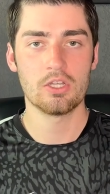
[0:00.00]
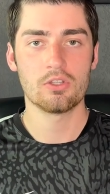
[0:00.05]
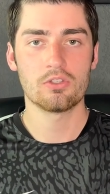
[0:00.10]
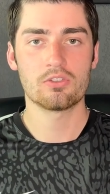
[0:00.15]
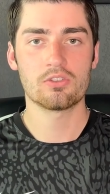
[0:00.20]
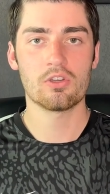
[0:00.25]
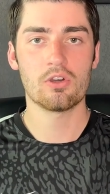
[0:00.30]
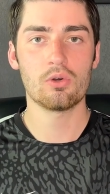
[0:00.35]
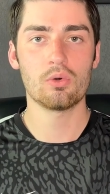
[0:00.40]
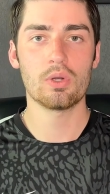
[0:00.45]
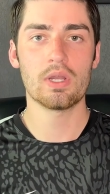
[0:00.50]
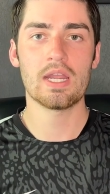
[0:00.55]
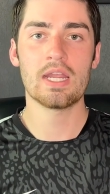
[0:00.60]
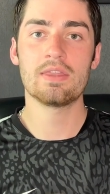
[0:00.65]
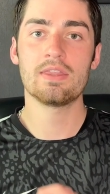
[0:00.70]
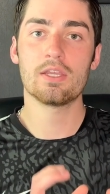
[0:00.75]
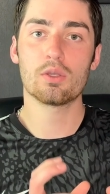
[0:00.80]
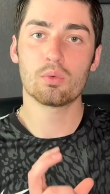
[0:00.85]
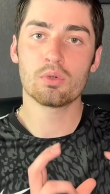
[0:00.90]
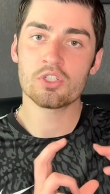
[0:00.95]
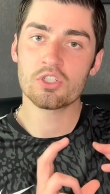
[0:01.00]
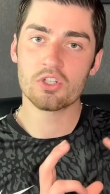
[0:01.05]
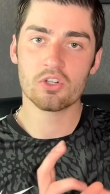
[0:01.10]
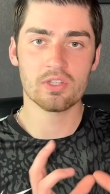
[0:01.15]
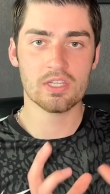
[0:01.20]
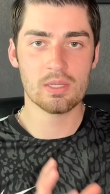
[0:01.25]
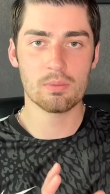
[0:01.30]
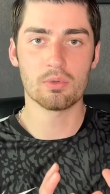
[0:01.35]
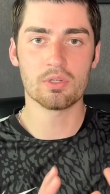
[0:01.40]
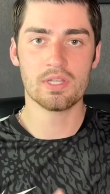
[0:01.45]
So in the original
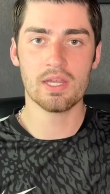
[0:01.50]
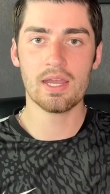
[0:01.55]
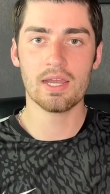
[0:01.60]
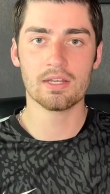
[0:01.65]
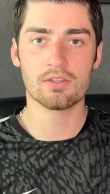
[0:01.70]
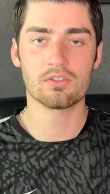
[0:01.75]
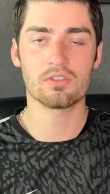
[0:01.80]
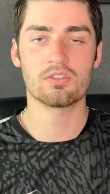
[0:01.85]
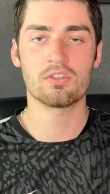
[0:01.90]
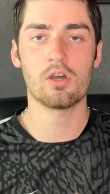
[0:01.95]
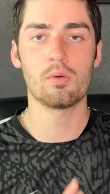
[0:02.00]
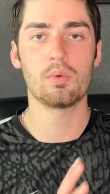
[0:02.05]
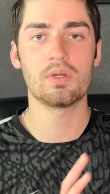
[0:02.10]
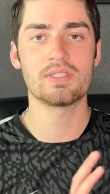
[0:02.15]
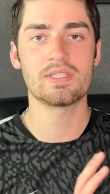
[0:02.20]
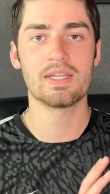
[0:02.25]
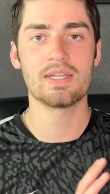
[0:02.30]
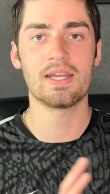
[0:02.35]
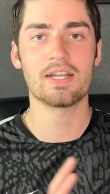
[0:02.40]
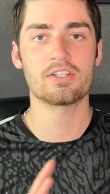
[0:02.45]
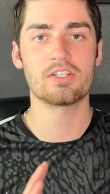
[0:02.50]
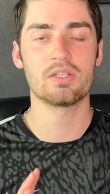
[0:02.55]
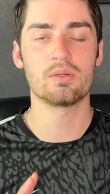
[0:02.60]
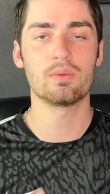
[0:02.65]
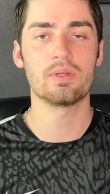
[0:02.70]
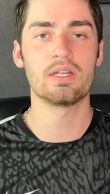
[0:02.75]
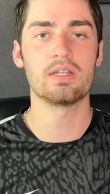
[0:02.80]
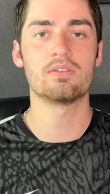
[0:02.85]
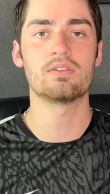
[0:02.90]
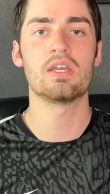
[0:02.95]
Hebrew text, Psalm 110 actually
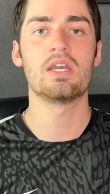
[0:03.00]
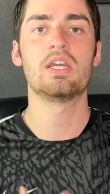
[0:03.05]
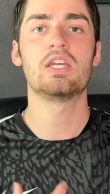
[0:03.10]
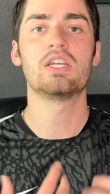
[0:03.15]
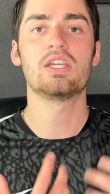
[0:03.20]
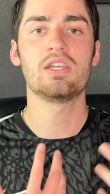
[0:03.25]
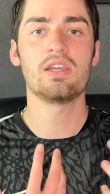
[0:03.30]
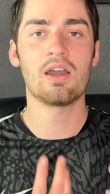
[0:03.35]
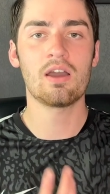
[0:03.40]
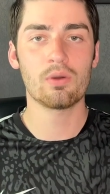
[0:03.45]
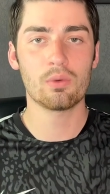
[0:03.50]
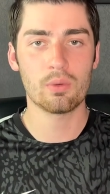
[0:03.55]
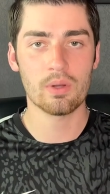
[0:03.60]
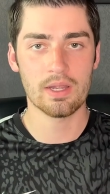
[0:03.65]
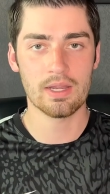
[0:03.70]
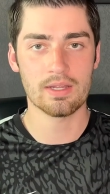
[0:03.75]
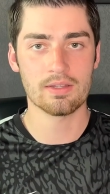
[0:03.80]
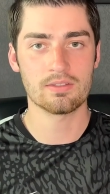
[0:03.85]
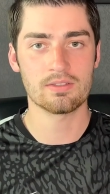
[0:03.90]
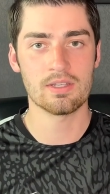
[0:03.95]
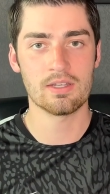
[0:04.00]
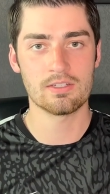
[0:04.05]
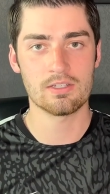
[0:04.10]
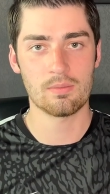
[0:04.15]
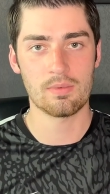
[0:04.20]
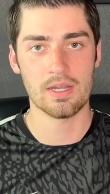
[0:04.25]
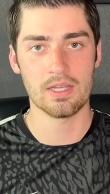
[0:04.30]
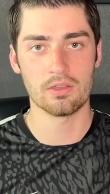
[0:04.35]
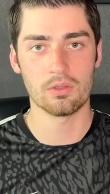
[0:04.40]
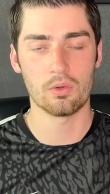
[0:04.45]
reads, Yahweh said to
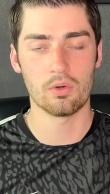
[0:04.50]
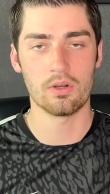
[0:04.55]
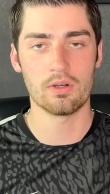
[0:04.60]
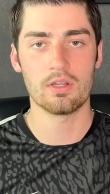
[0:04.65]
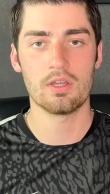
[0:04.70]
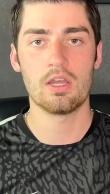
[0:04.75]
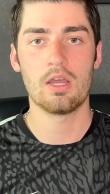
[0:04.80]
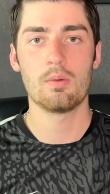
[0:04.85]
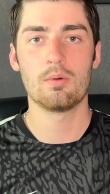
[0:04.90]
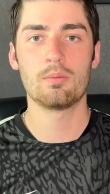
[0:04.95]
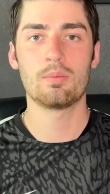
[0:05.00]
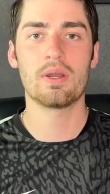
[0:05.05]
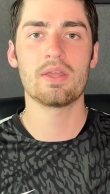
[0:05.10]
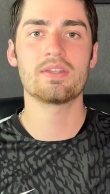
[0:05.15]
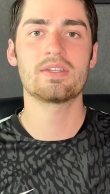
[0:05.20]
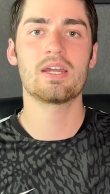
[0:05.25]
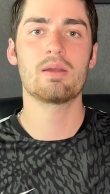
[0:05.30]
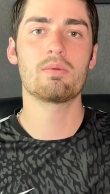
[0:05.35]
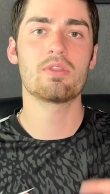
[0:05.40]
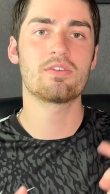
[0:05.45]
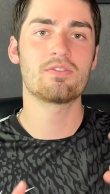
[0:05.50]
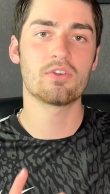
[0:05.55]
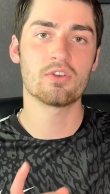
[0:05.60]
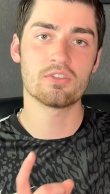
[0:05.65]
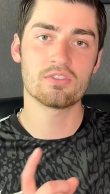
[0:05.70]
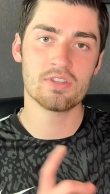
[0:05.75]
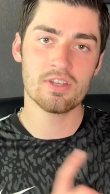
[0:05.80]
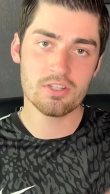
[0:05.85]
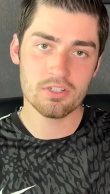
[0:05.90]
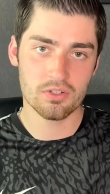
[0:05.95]
my Lord. But by the time of the
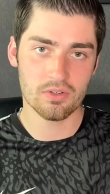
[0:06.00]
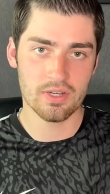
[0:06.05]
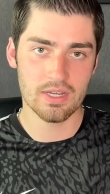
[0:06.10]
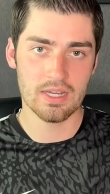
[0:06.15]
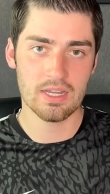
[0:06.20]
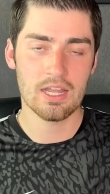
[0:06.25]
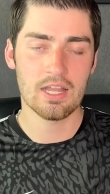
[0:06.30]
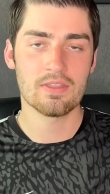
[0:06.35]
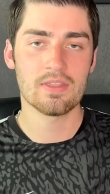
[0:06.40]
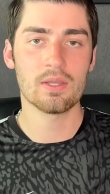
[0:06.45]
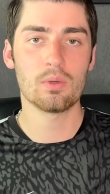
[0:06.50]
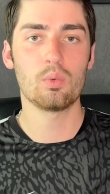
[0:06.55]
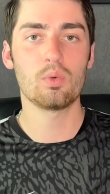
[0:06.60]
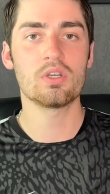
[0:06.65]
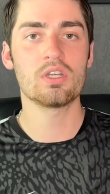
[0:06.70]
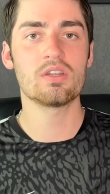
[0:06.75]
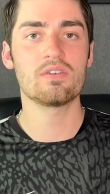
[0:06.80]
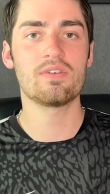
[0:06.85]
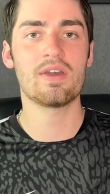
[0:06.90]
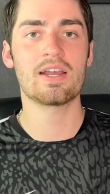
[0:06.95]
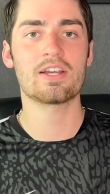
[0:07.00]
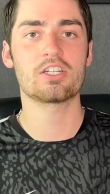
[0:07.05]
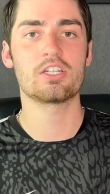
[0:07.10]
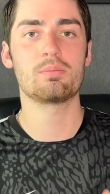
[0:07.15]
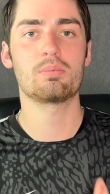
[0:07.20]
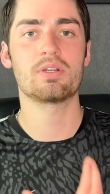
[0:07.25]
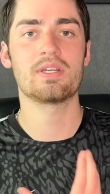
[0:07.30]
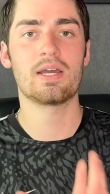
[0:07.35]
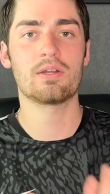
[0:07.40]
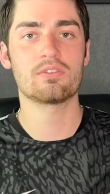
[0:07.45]
first century, they wouldn't have actually
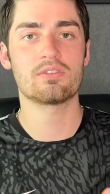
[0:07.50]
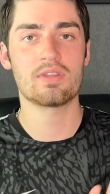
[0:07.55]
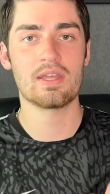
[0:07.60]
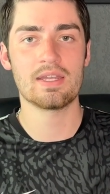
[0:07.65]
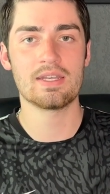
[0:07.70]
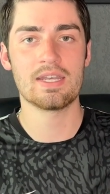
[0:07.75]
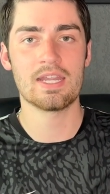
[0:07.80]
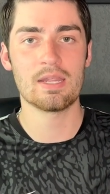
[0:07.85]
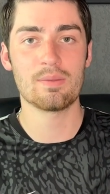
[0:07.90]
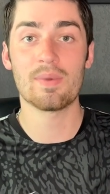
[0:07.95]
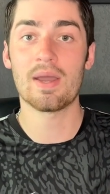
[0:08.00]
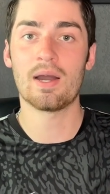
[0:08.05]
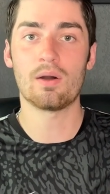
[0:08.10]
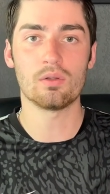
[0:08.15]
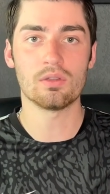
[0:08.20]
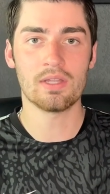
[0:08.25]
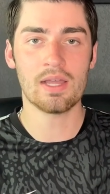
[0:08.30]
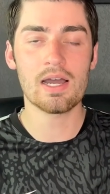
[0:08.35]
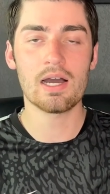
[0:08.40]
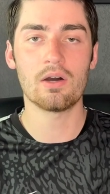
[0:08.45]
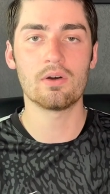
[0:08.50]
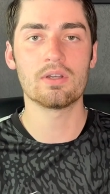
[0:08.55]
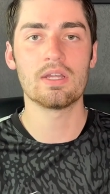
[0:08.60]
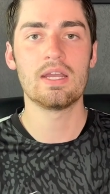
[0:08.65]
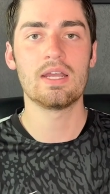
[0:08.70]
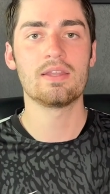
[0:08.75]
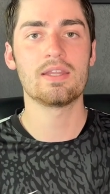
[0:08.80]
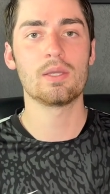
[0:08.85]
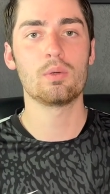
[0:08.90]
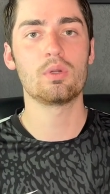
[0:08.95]
pronounced that name out loud.
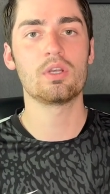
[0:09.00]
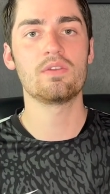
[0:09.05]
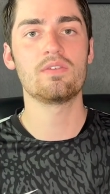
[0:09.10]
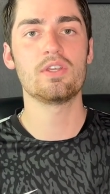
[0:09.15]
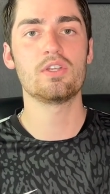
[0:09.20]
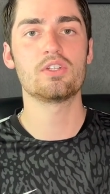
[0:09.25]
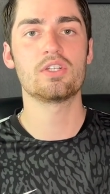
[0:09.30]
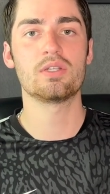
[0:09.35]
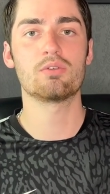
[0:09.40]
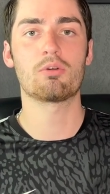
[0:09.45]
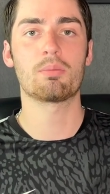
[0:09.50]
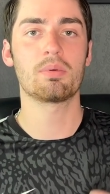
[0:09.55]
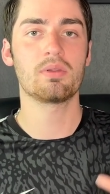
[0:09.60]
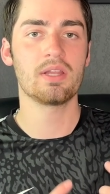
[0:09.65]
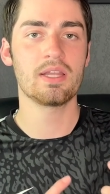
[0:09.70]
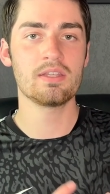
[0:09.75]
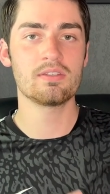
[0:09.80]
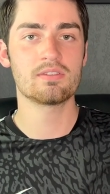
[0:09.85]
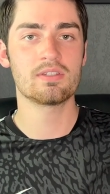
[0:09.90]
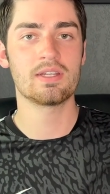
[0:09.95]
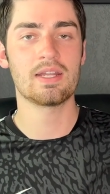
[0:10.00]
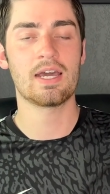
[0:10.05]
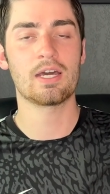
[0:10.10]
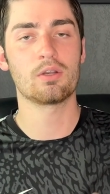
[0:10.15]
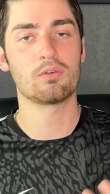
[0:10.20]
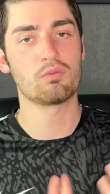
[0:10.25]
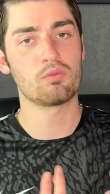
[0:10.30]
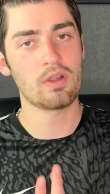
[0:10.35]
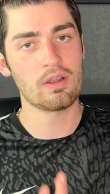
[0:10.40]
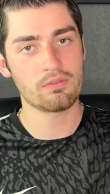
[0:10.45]
They would have usually replaced it
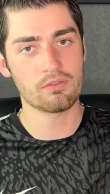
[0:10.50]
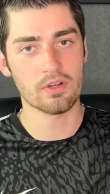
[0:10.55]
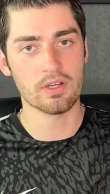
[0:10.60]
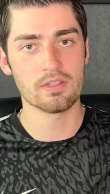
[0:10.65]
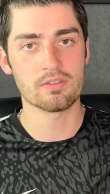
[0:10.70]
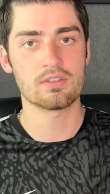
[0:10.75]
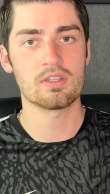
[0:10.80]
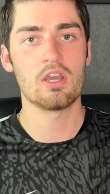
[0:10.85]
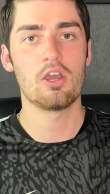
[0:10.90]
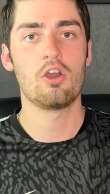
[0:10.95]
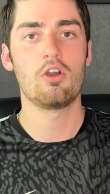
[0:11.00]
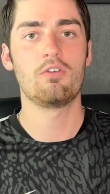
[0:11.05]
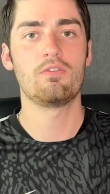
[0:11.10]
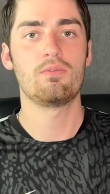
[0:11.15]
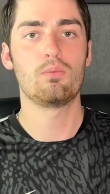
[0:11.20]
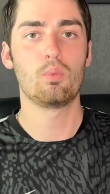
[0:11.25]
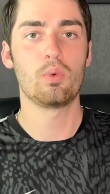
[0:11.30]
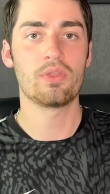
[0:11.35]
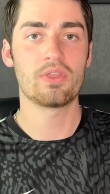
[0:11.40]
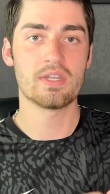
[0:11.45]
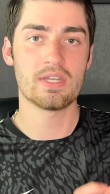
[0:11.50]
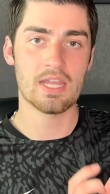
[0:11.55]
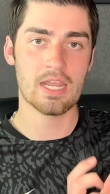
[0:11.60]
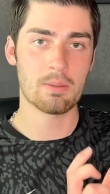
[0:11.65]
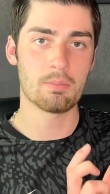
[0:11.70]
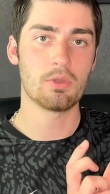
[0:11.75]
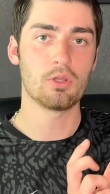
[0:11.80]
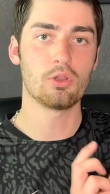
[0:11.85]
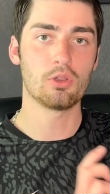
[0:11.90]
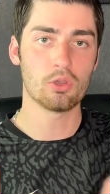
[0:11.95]
out of reverence with the
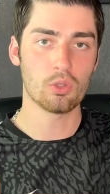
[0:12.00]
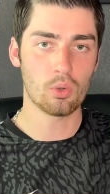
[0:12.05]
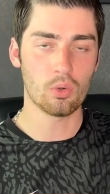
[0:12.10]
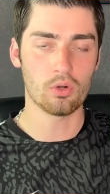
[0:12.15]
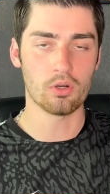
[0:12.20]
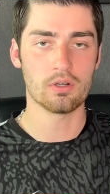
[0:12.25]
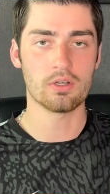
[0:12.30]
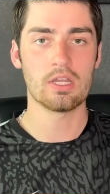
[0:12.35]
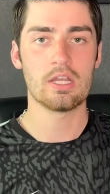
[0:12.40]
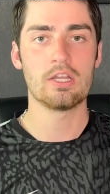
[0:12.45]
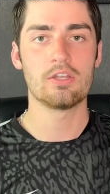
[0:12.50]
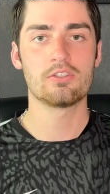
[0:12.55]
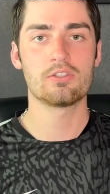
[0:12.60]
name Lord.